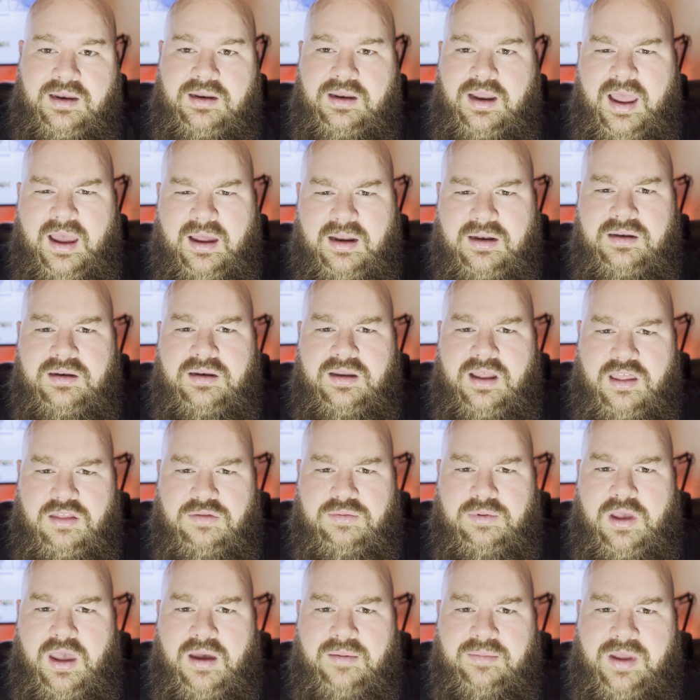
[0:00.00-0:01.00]
Now, it does
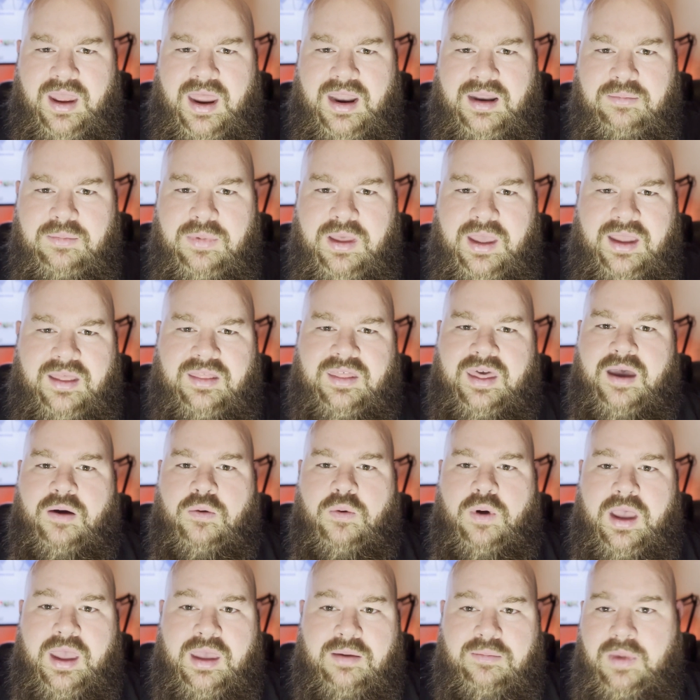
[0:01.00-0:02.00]
become kind of big that
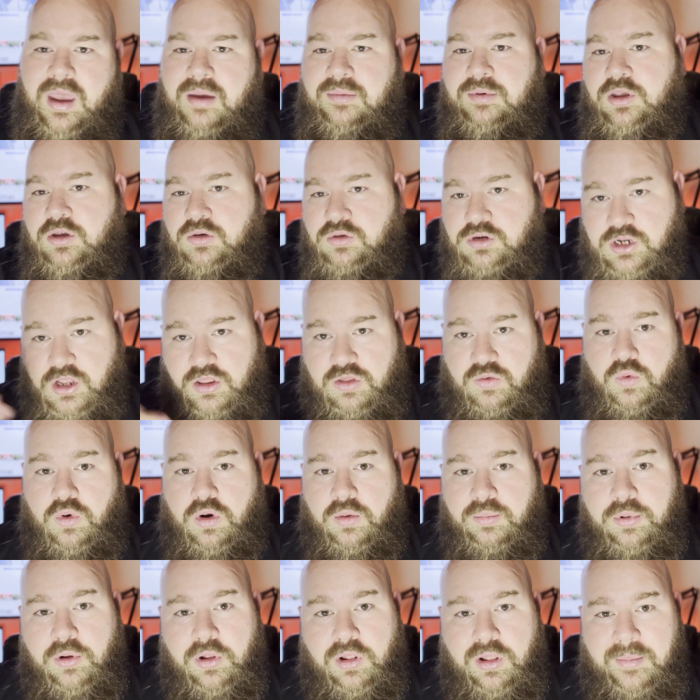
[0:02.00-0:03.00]
way, and maybe you just
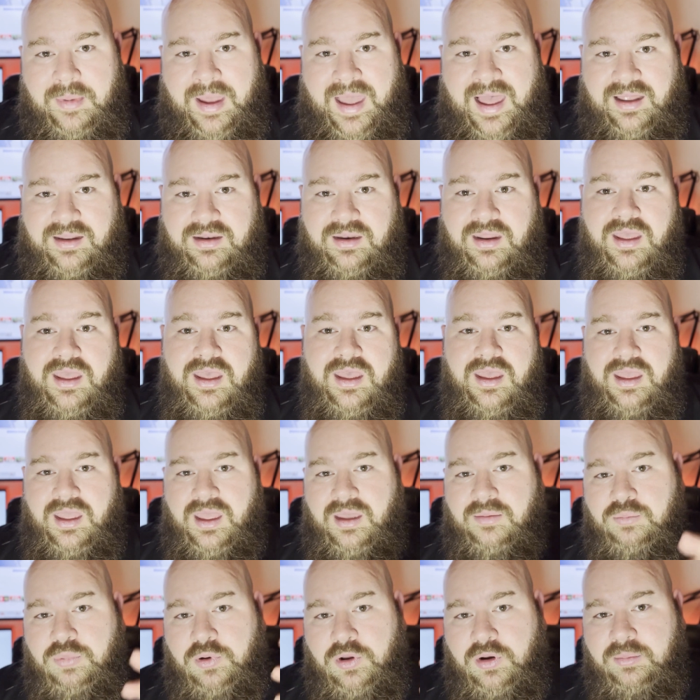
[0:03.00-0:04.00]
want to pull them out
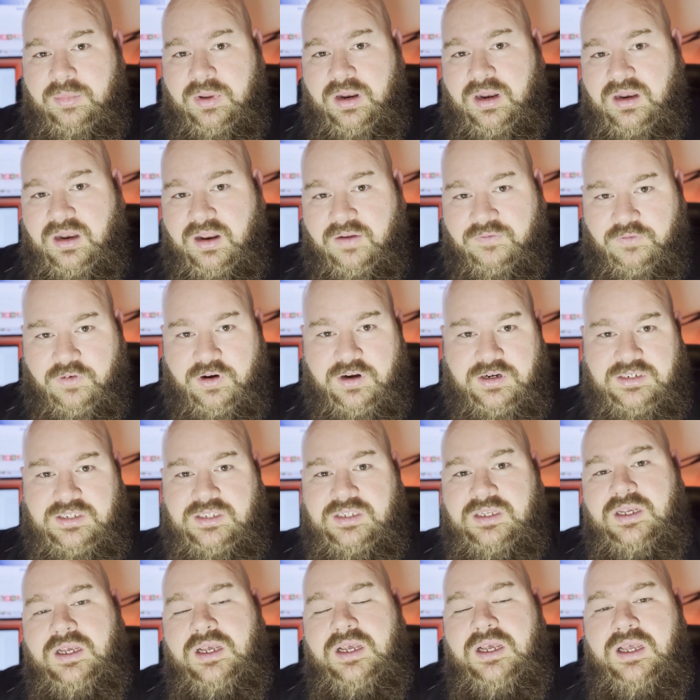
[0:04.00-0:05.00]
and put them in a different
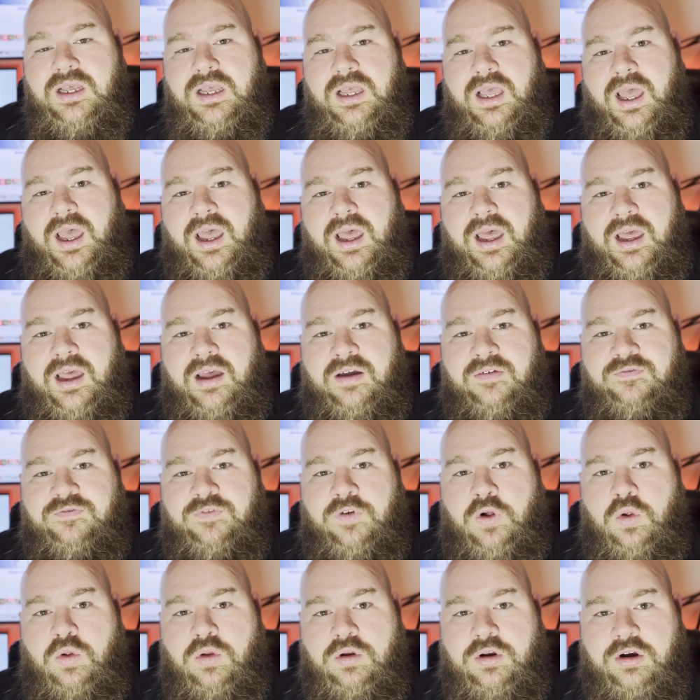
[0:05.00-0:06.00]

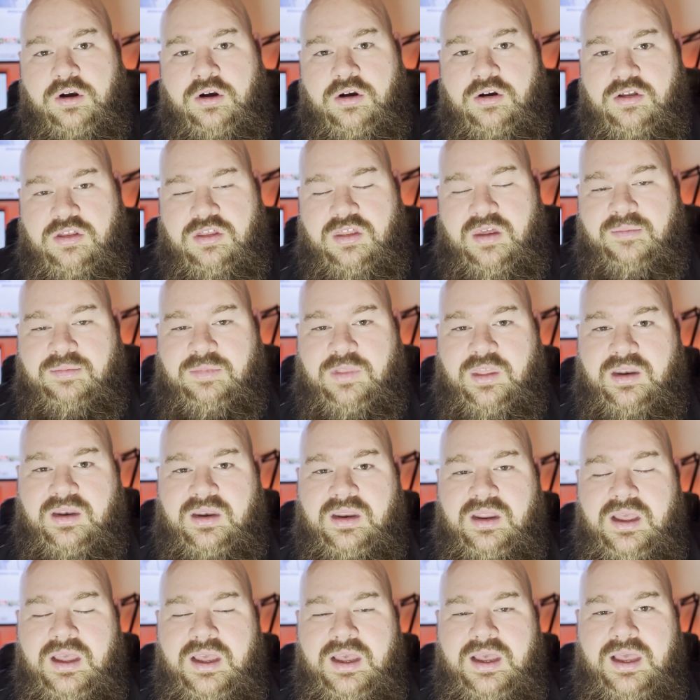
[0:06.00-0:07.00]
folder or
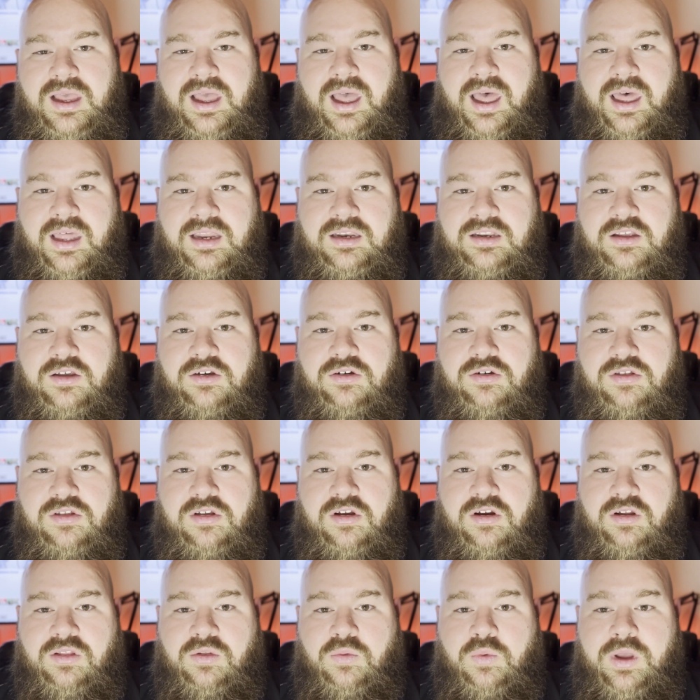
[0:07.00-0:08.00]
something to use
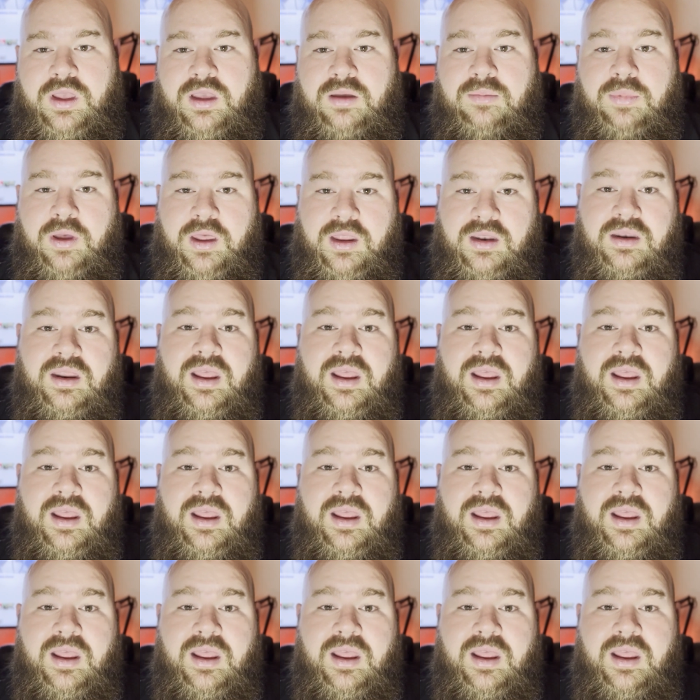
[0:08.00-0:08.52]
during the week. But